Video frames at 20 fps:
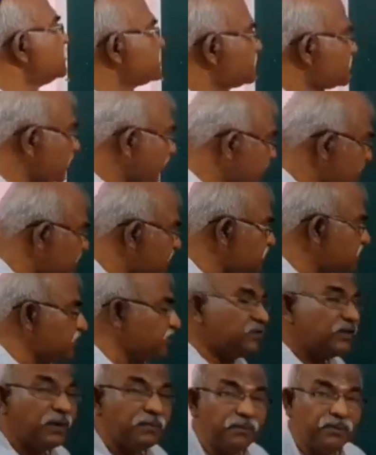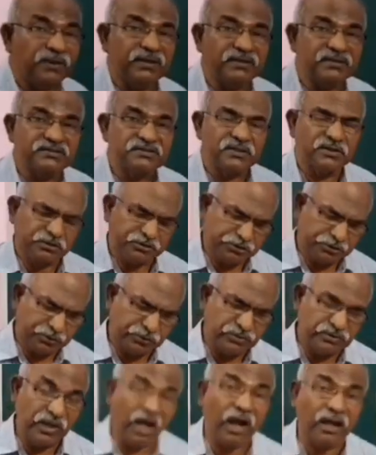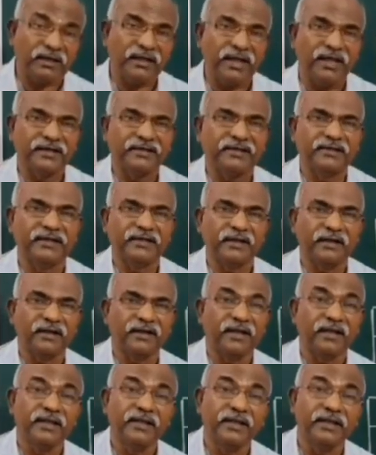successive numbers should not occur